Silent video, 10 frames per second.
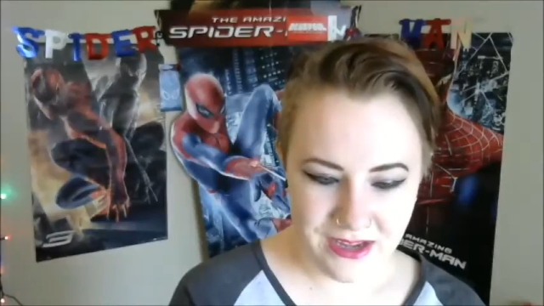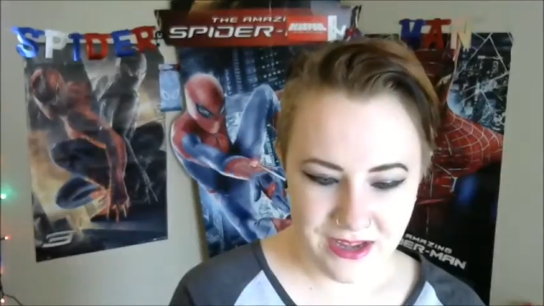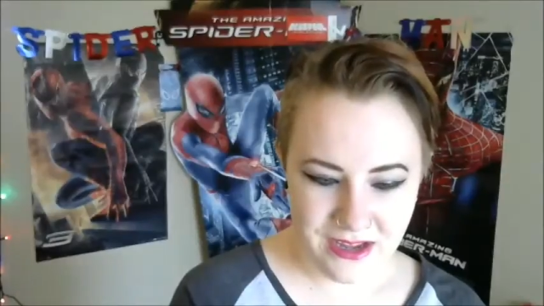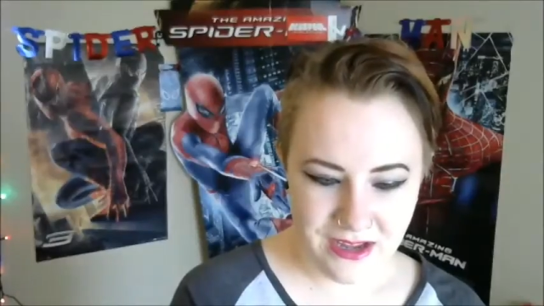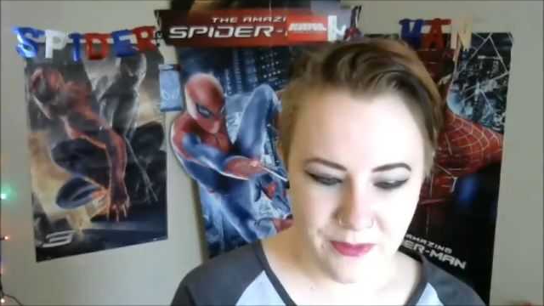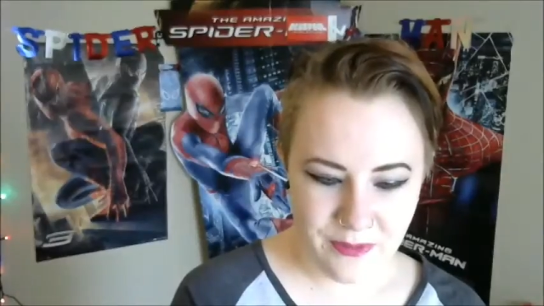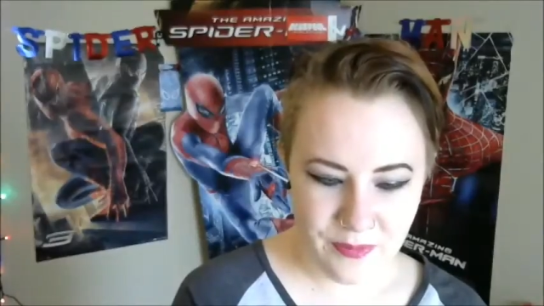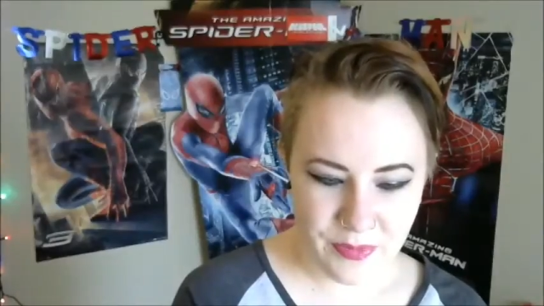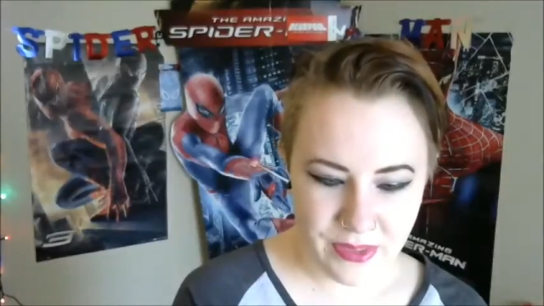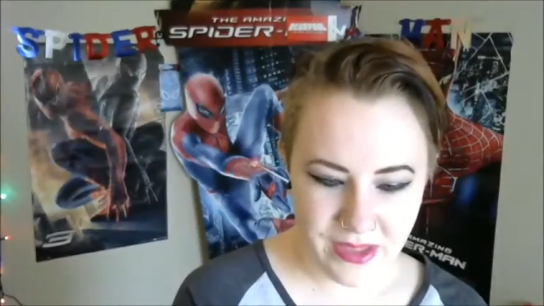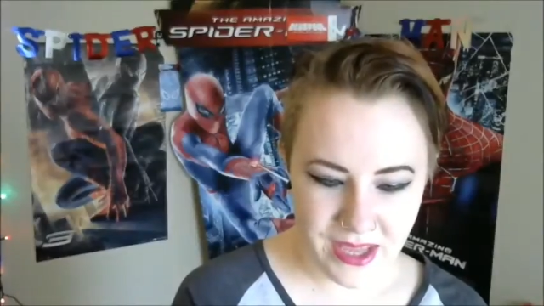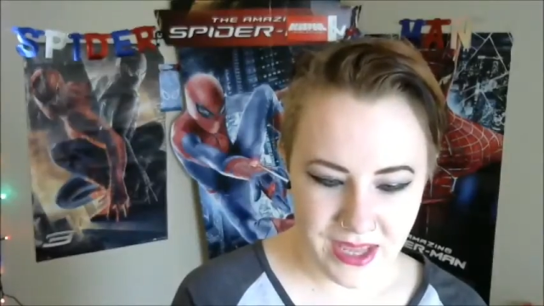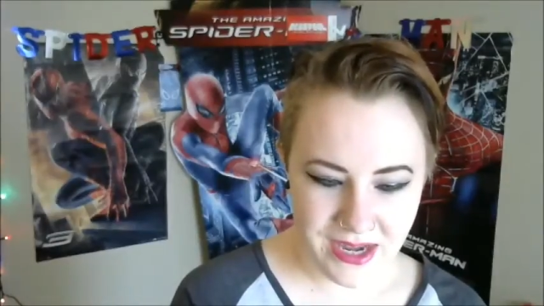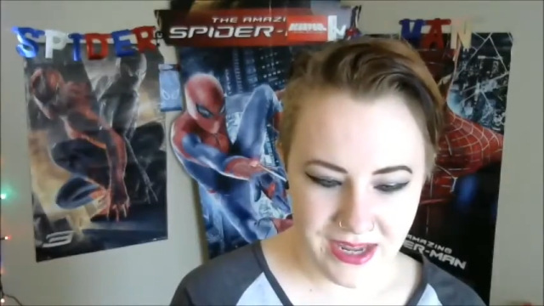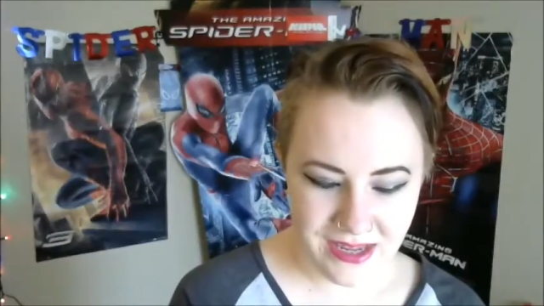And
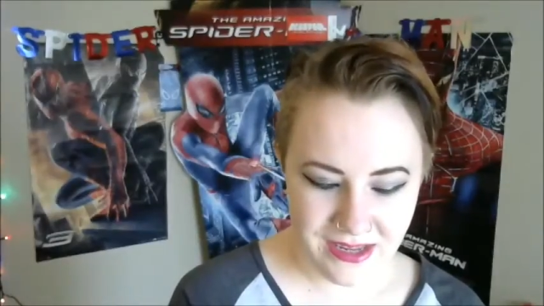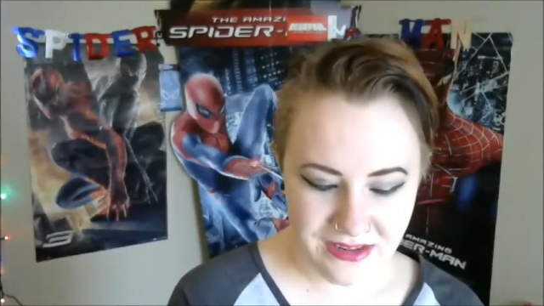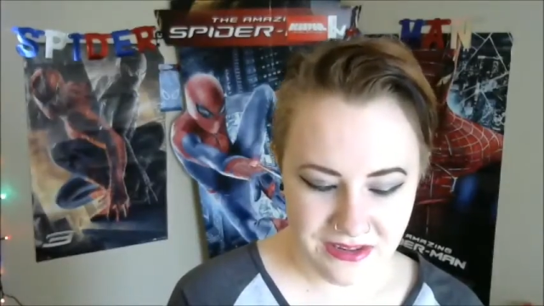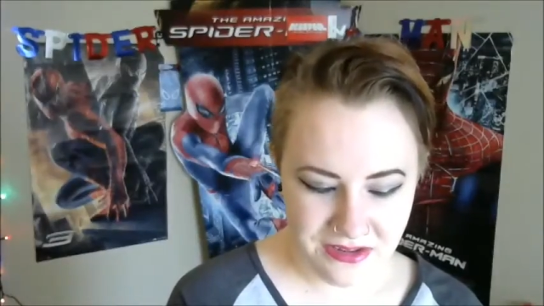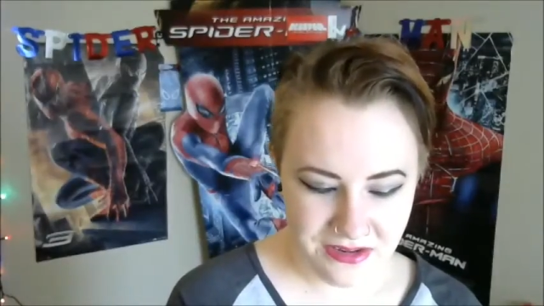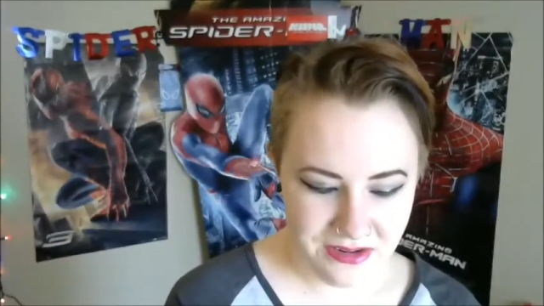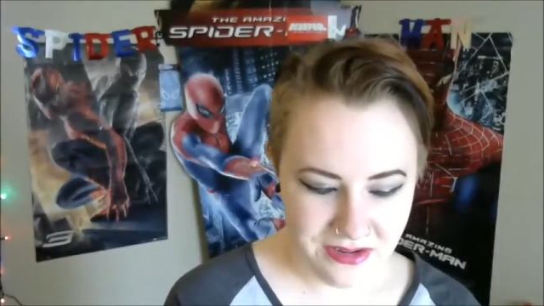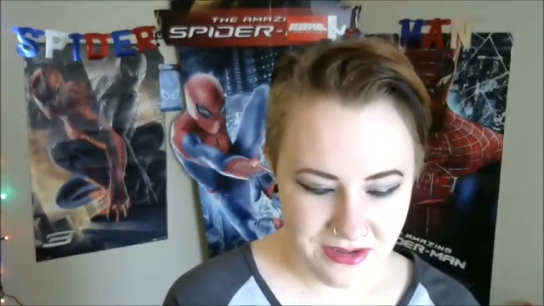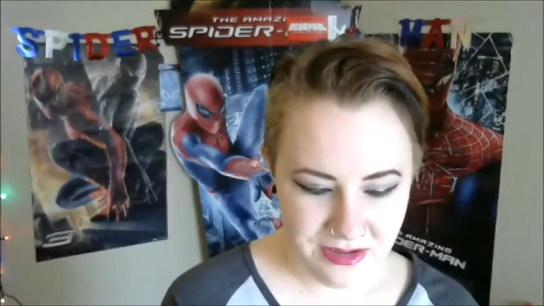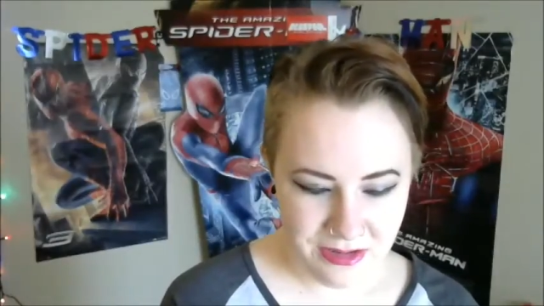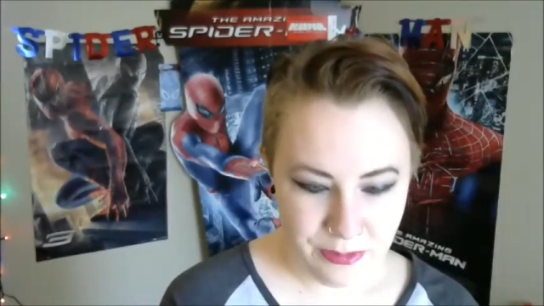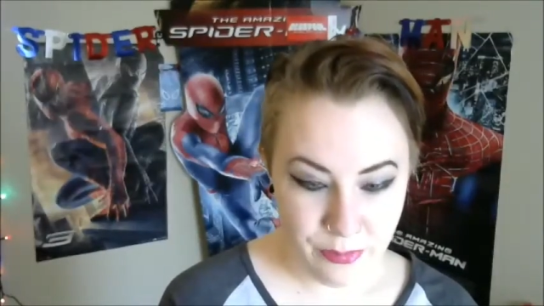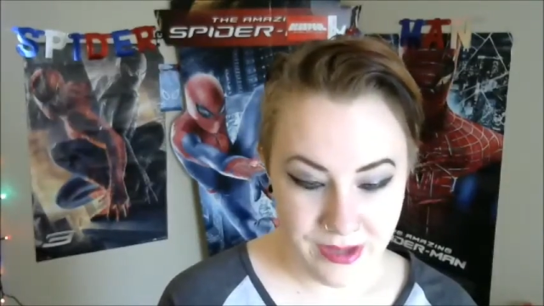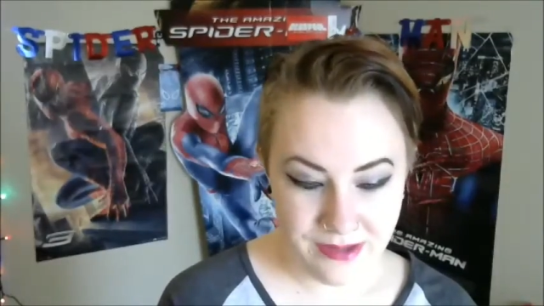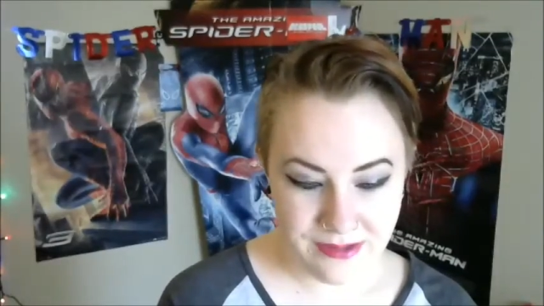it
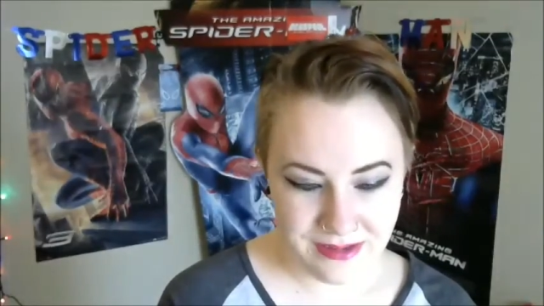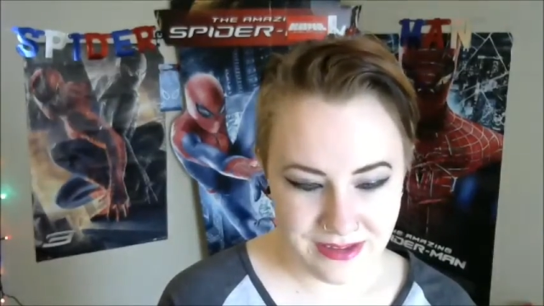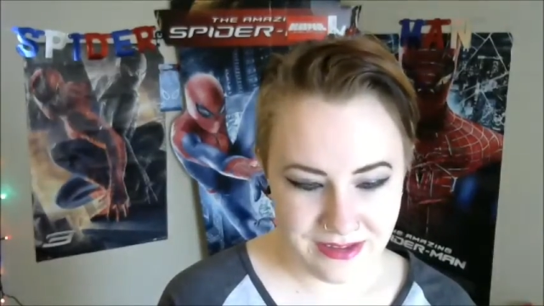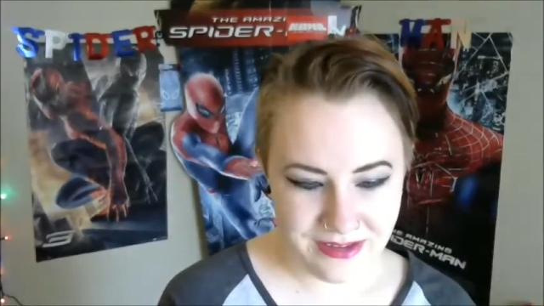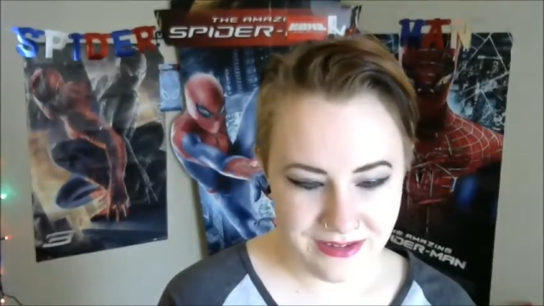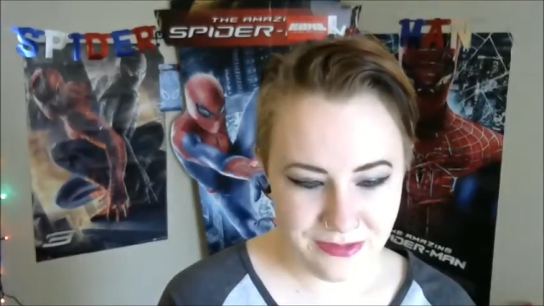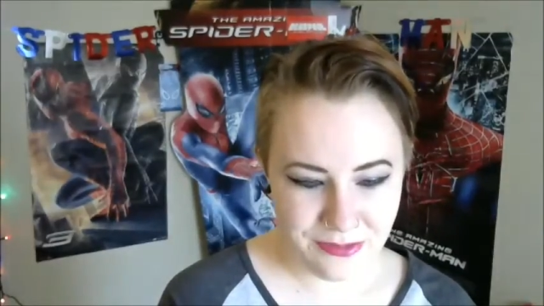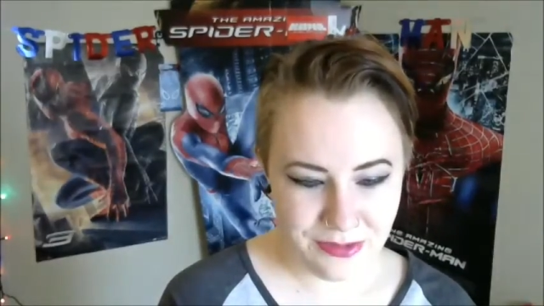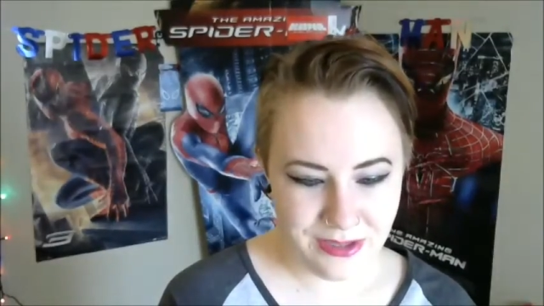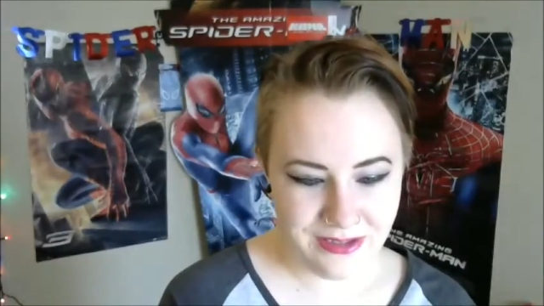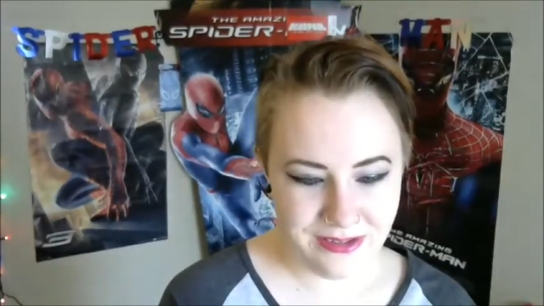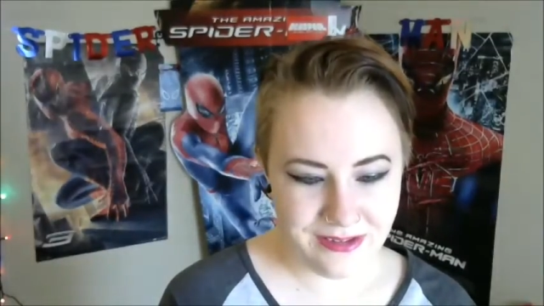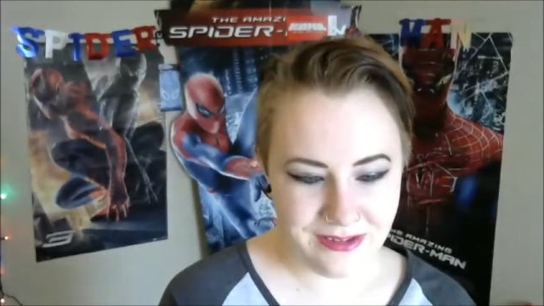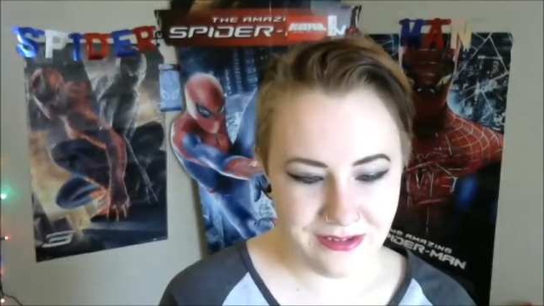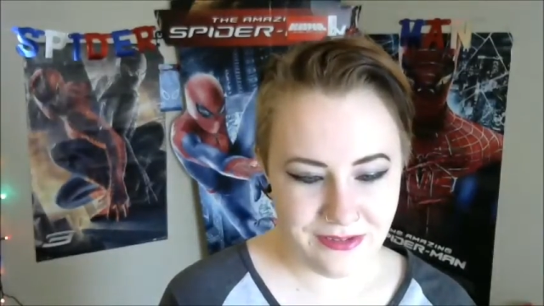basically
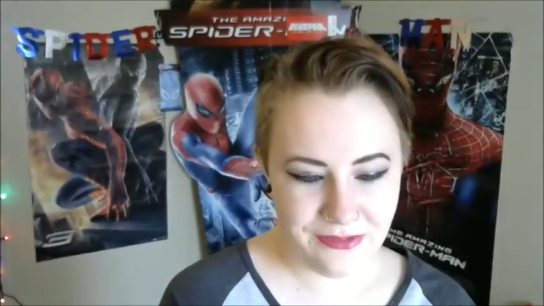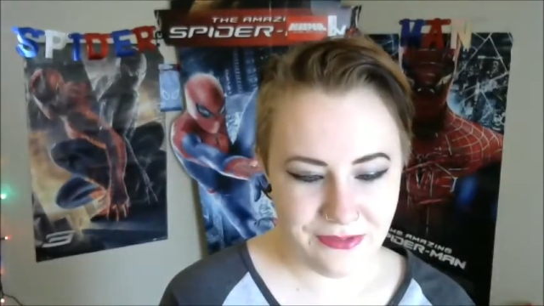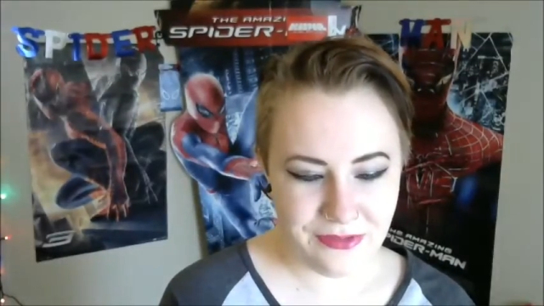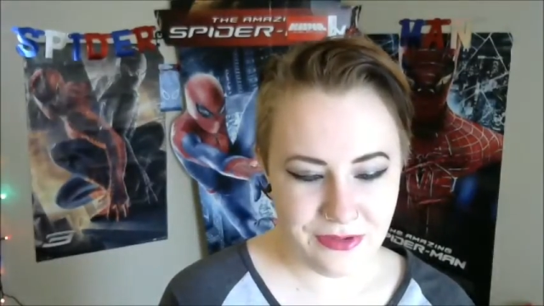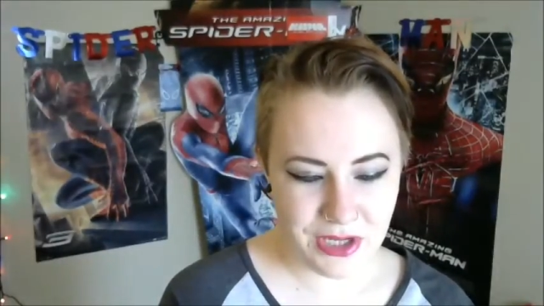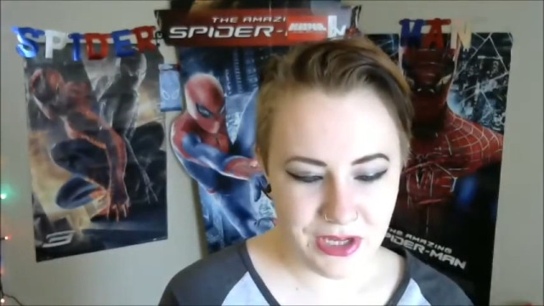reads if...